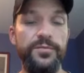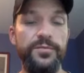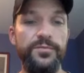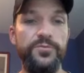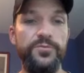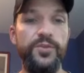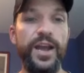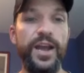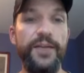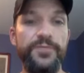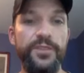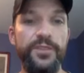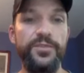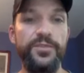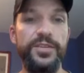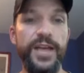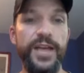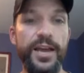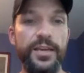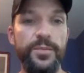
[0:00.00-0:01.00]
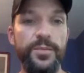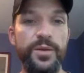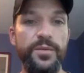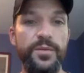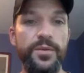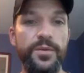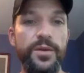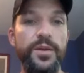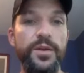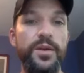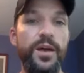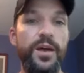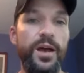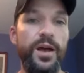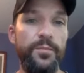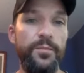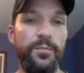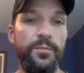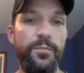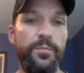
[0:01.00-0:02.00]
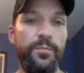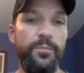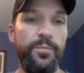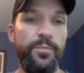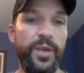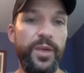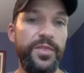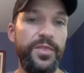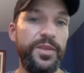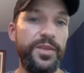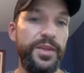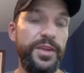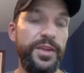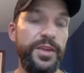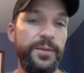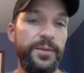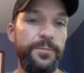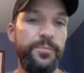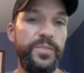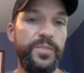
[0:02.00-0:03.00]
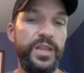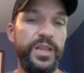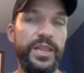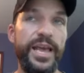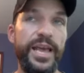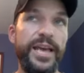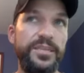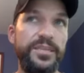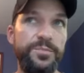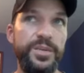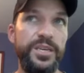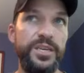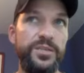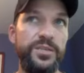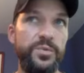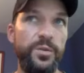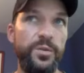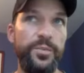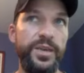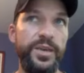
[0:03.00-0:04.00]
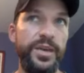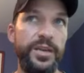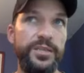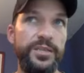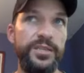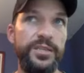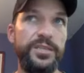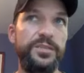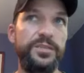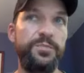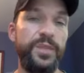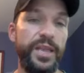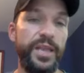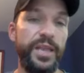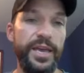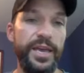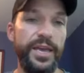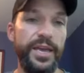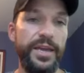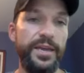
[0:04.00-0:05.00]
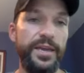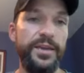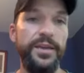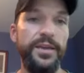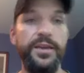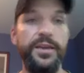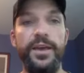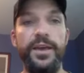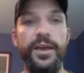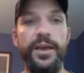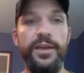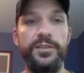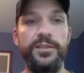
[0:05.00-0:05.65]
draft of the document, but the last piece will be a display, and it's